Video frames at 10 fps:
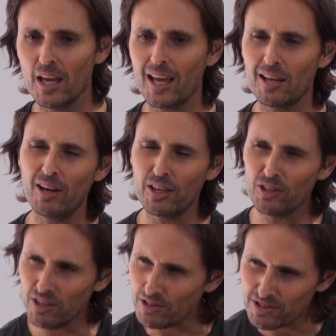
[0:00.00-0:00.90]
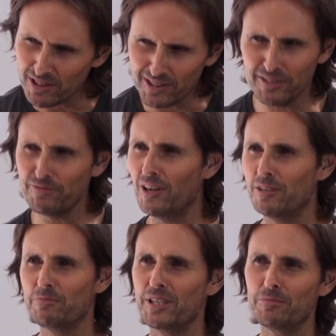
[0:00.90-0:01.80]
And I constantly
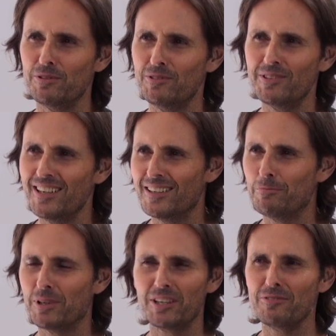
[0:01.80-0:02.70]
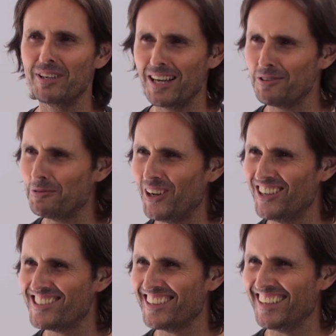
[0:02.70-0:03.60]
find people believing
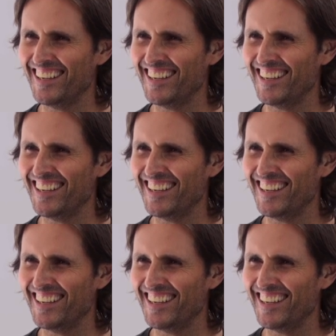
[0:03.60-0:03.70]
otherwise.